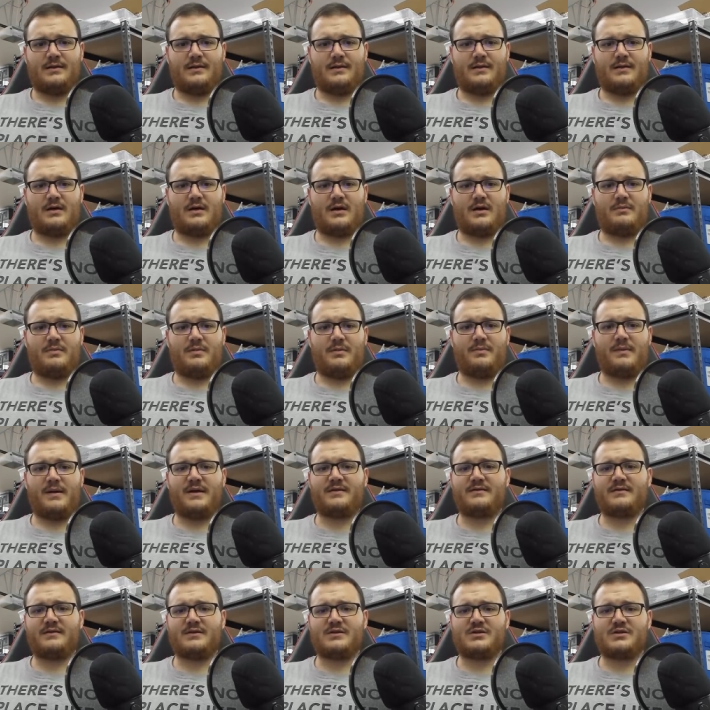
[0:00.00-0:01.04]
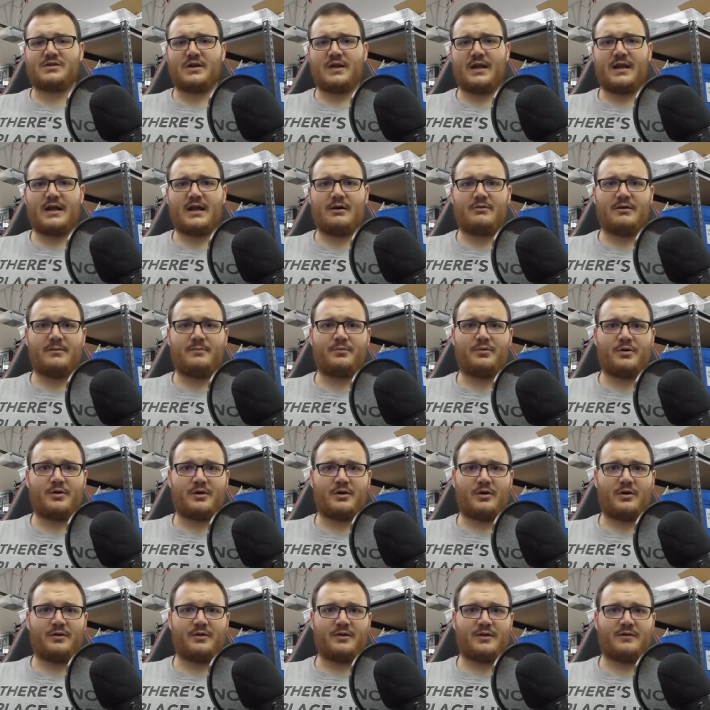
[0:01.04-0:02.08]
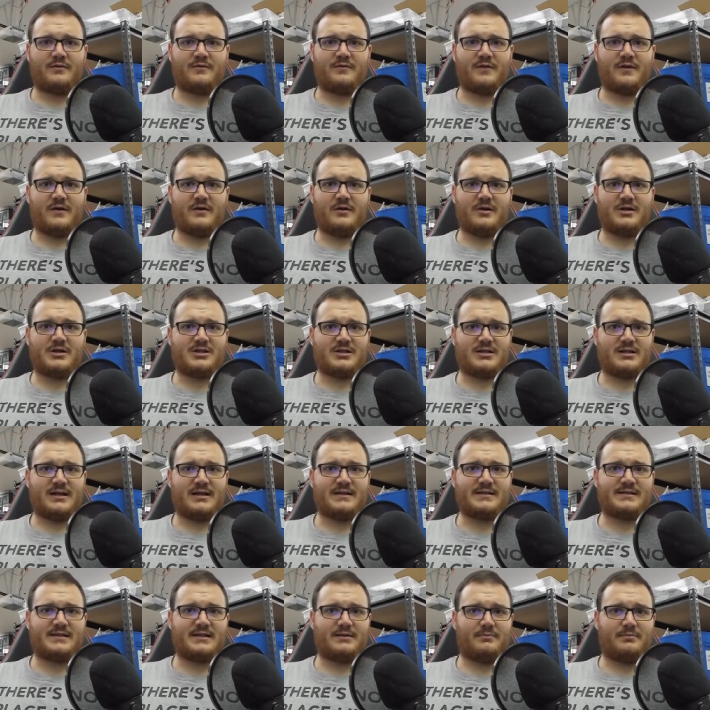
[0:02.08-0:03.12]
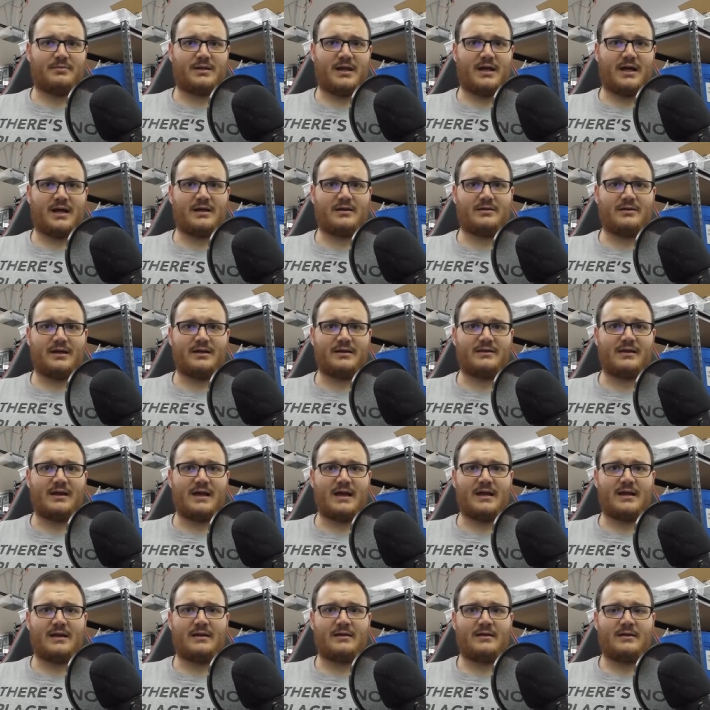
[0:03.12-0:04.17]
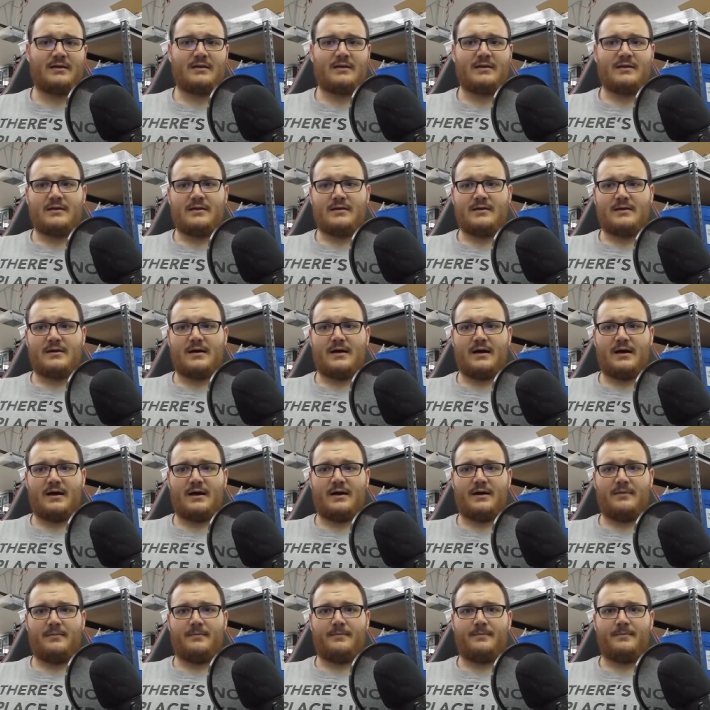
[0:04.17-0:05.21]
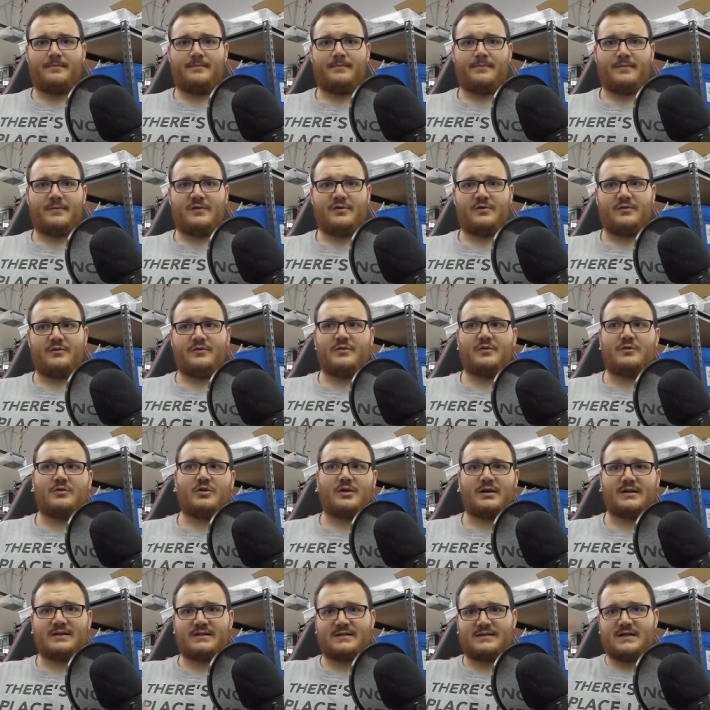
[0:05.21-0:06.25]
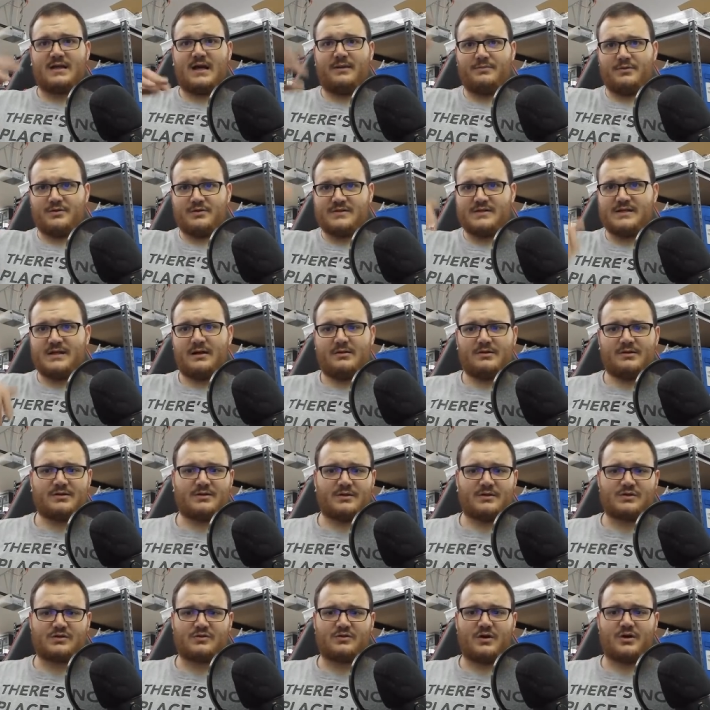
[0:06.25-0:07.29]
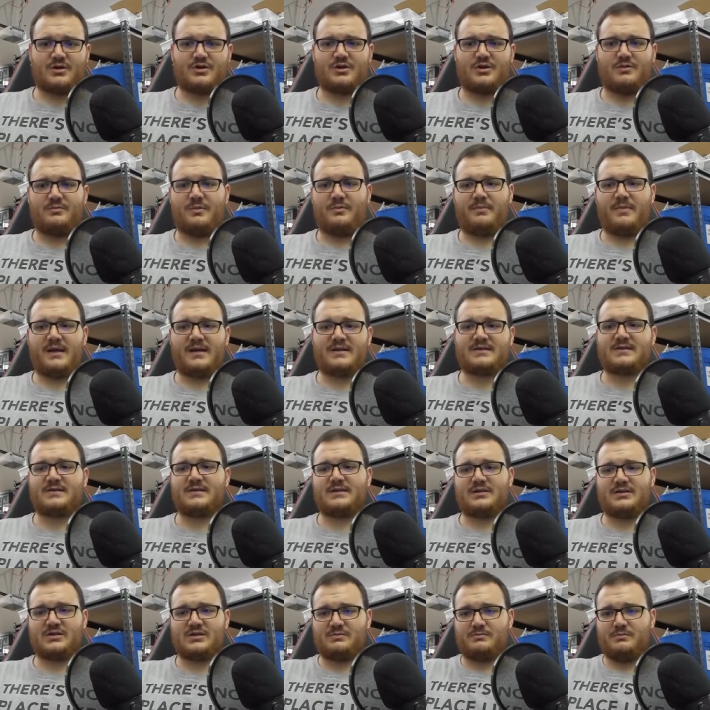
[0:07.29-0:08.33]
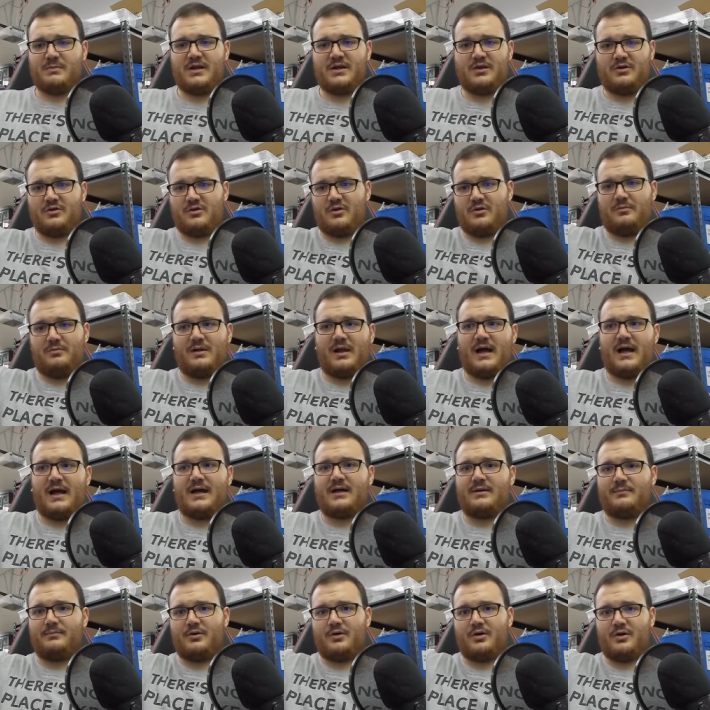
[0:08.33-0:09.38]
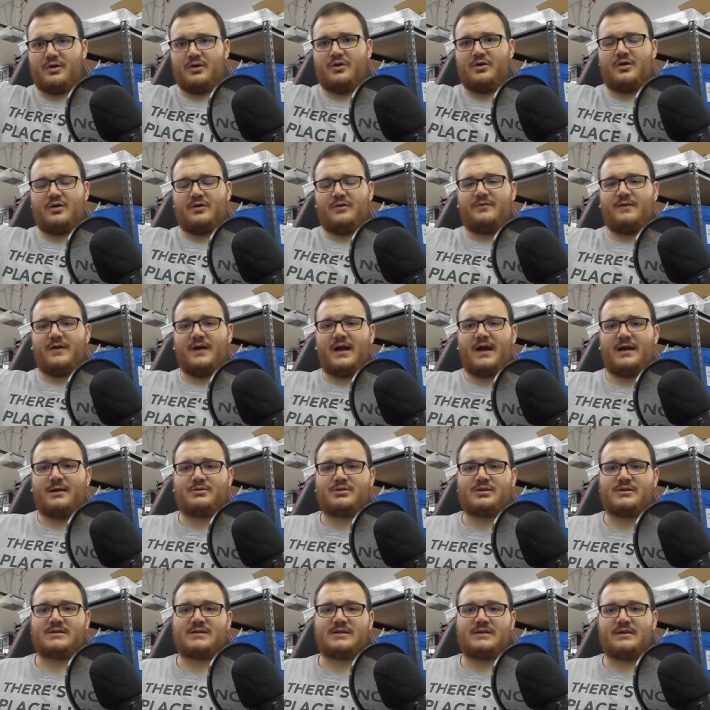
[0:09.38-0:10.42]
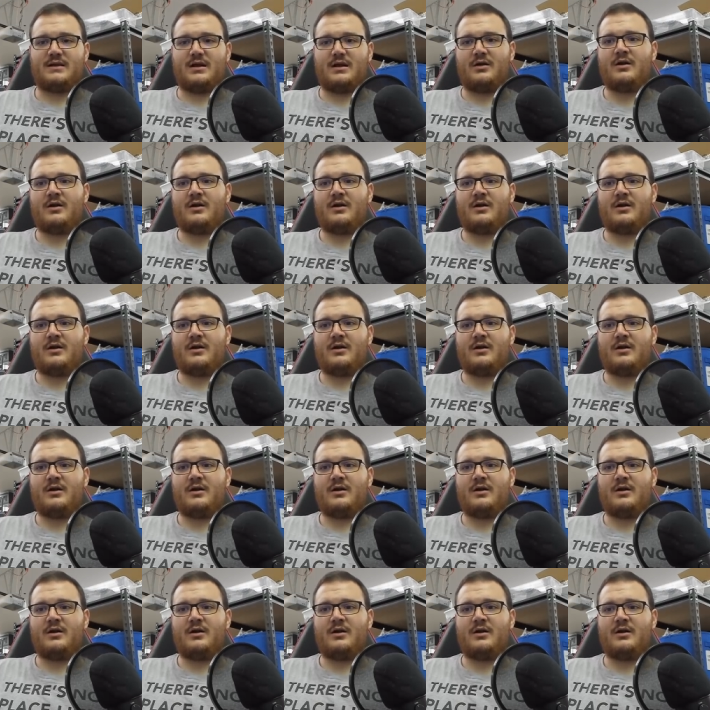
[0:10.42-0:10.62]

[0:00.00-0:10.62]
But basically just look at how we put all the configuration lines in a block like that. So if you look at the top, you'll see how it's all structured. But basically just make your own block and put all your config options in there.